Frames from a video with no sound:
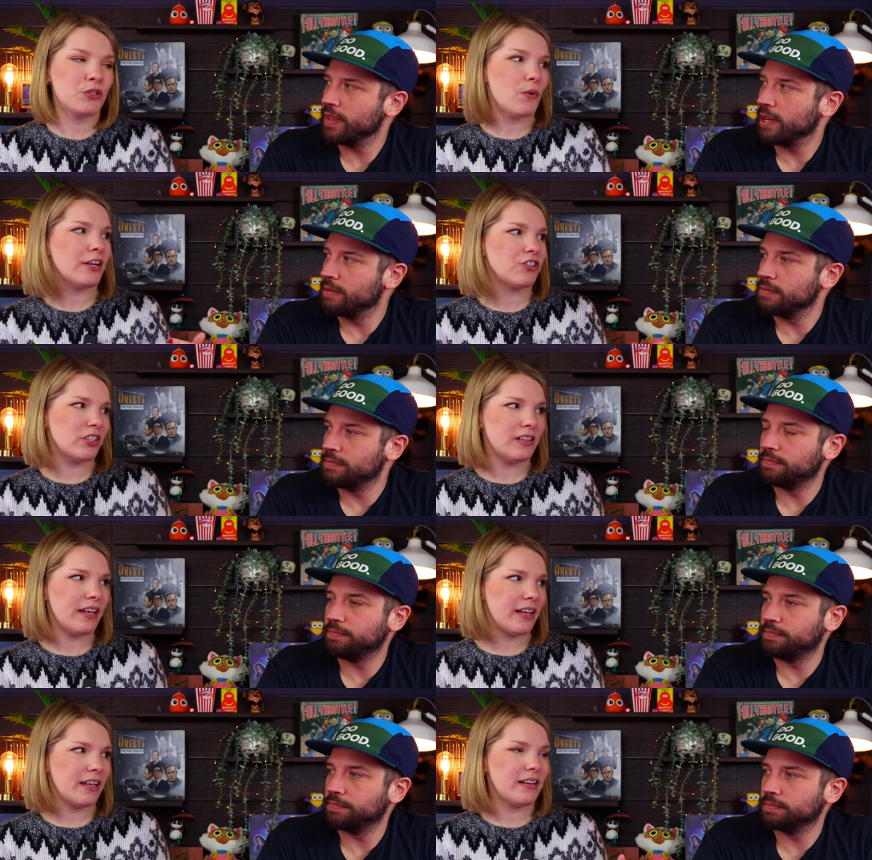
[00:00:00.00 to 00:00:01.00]
Speaker 1: where you actually
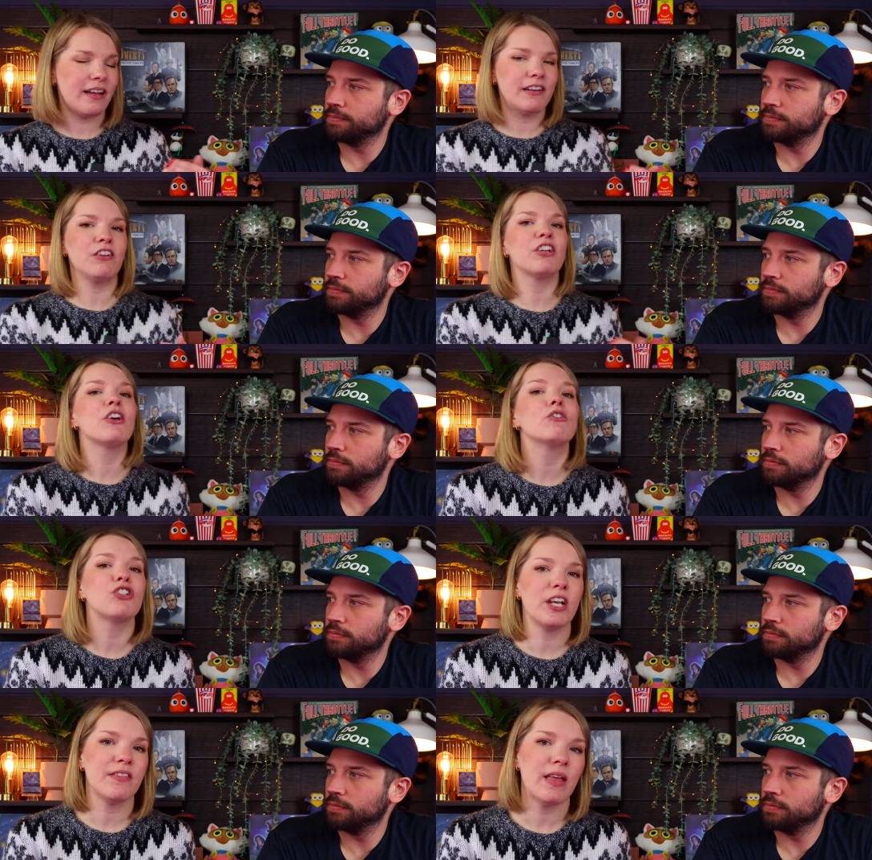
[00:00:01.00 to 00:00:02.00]
like kind of
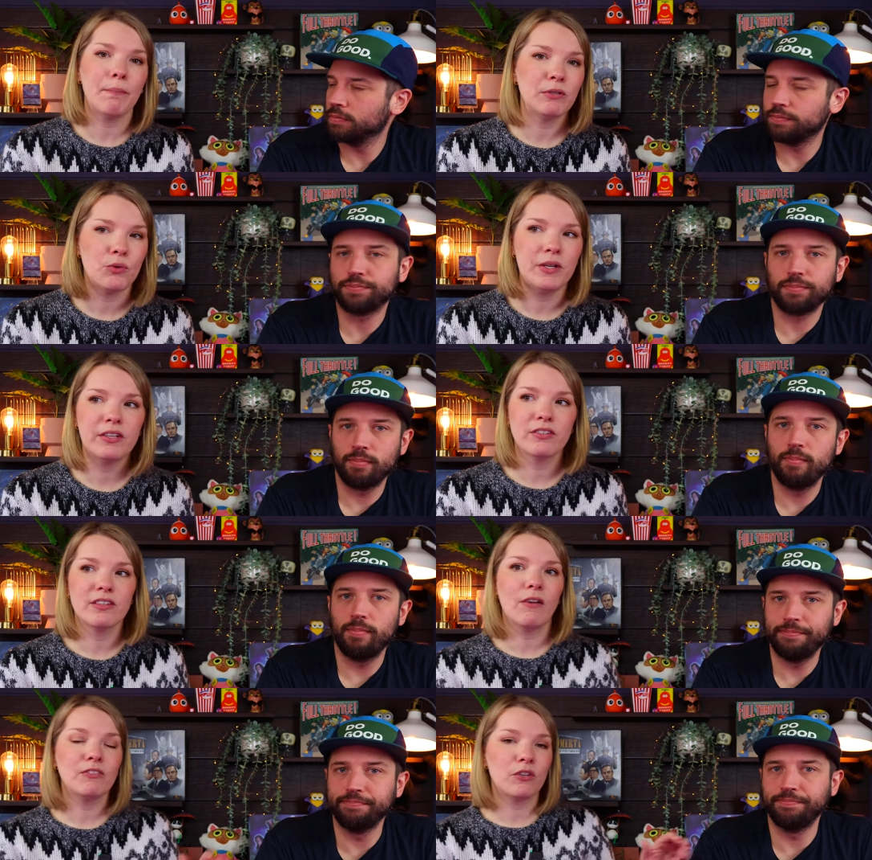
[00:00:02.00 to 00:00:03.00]
negotiate that between
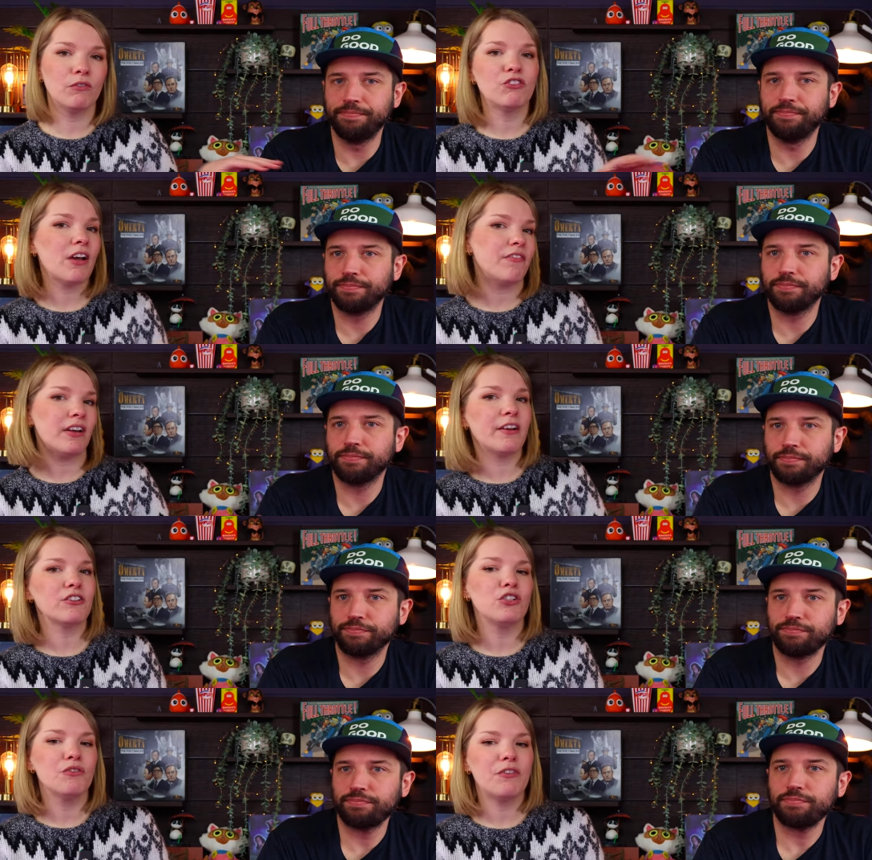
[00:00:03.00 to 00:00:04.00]
yourselves. Mm-hmm. So if Jeff and I are
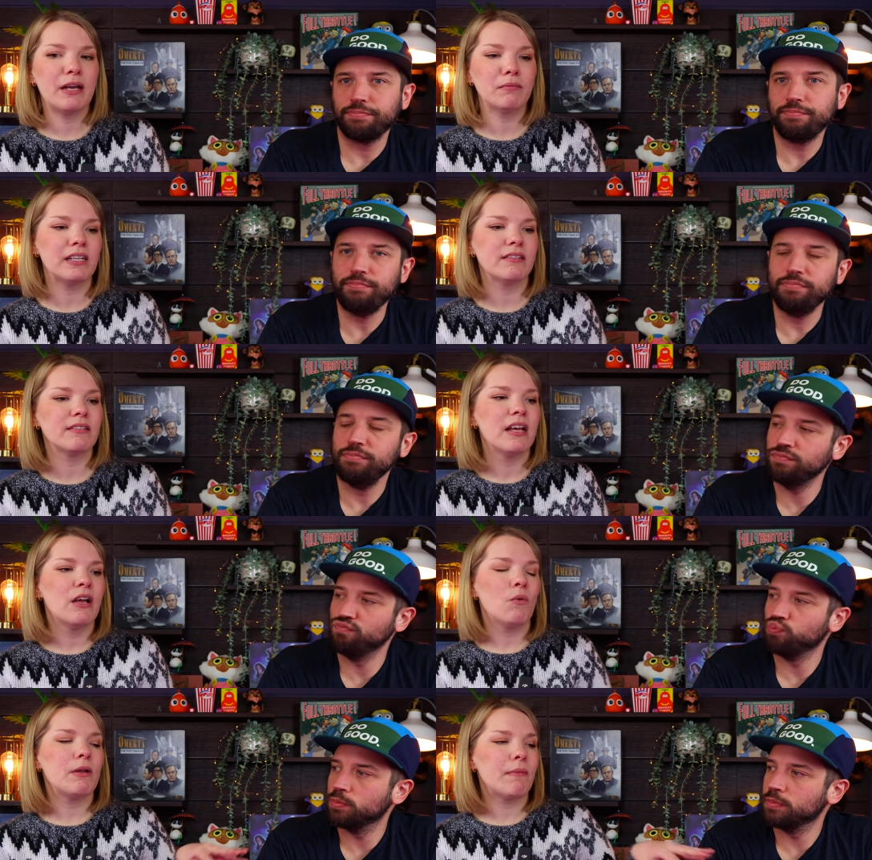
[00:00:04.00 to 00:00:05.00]
two families,
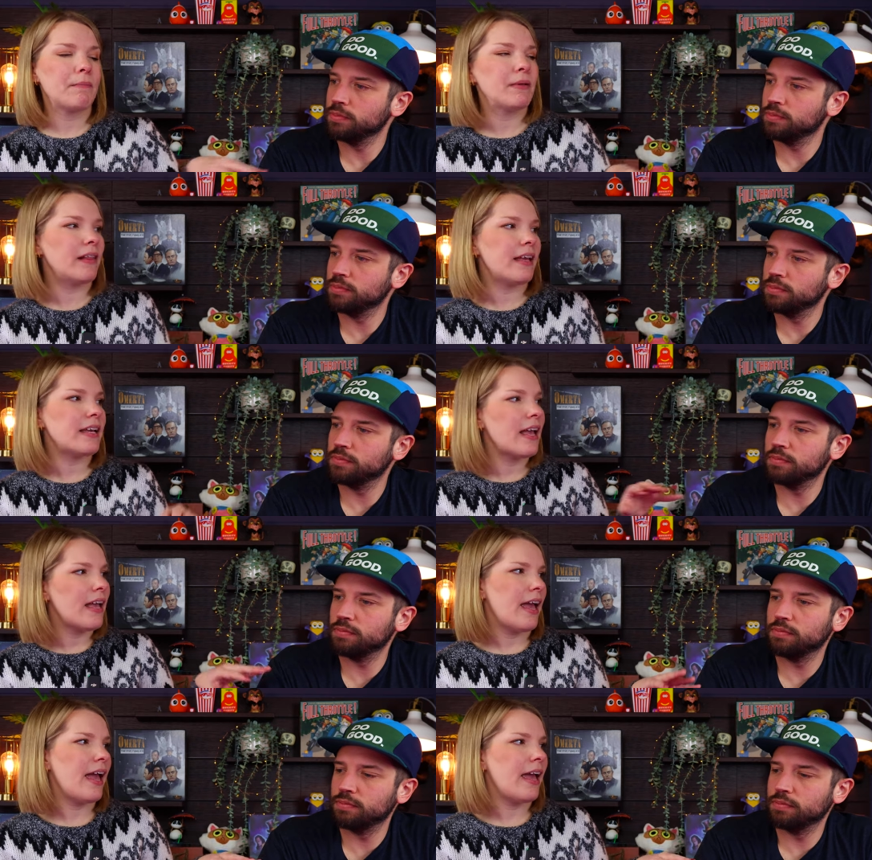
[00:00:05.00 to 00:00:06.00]
we might be like,
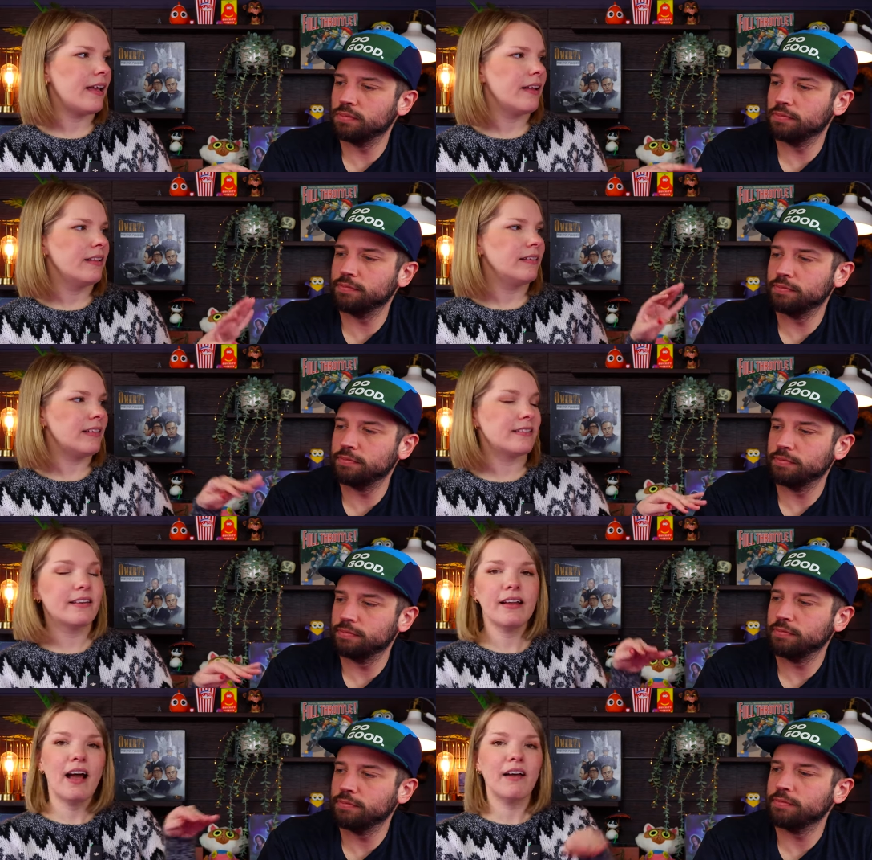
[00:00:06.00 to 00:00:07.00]
hey,
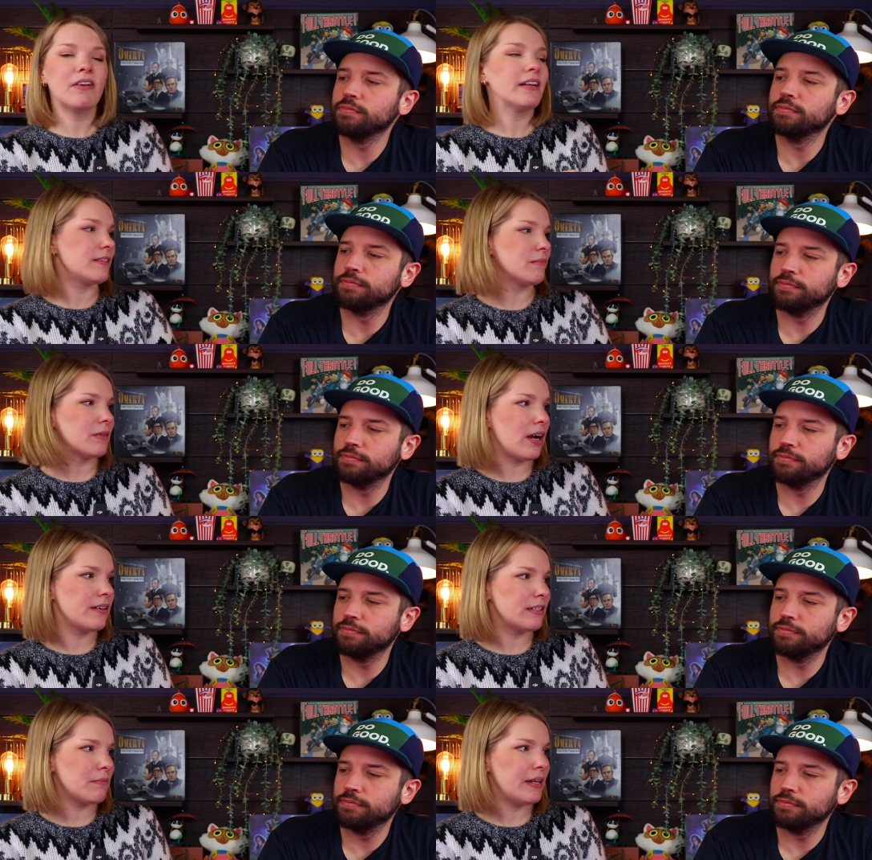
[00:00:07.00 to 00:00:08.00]
listen, I've got some
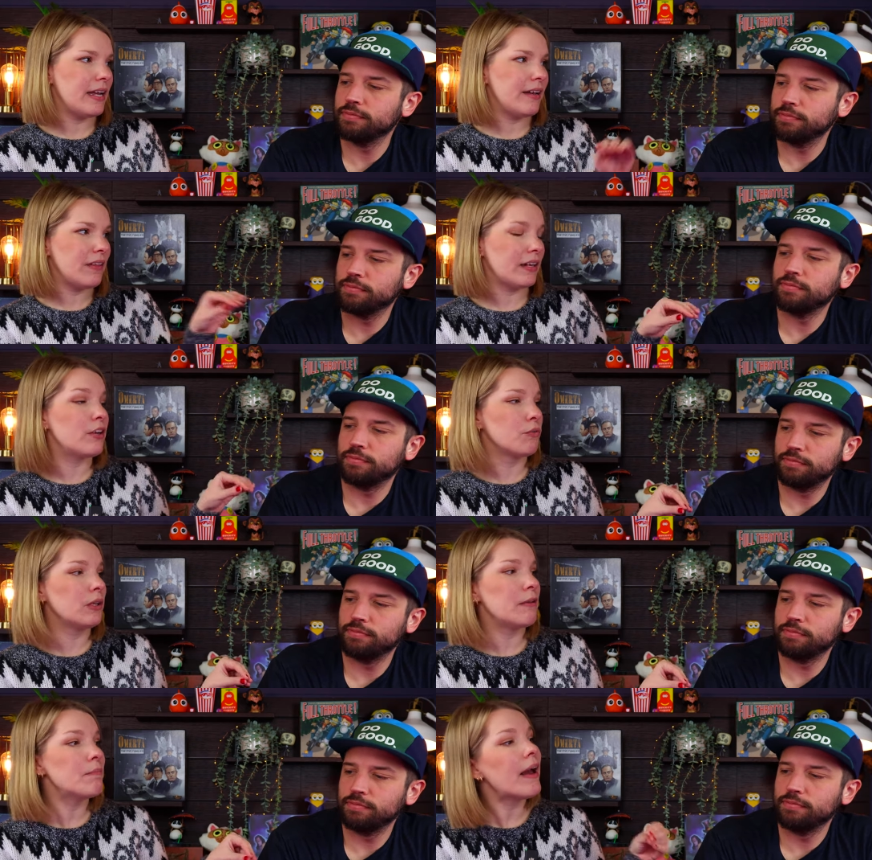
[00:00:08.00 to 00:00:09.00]
cards in my hand that could
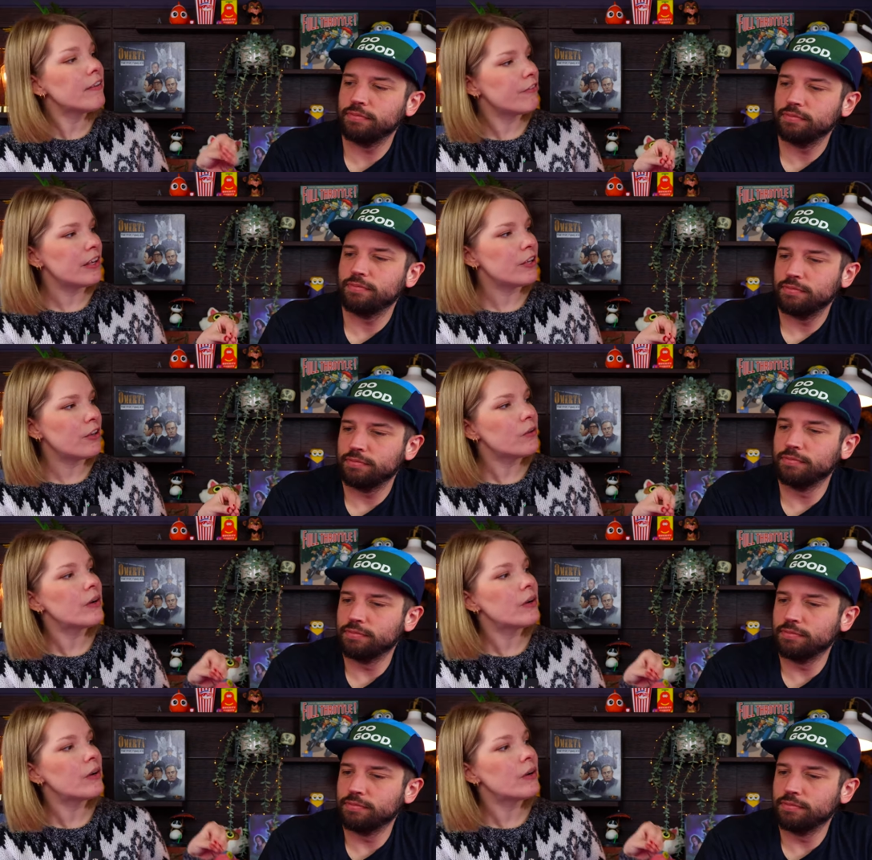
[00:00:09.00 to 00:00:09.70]
really benefit you.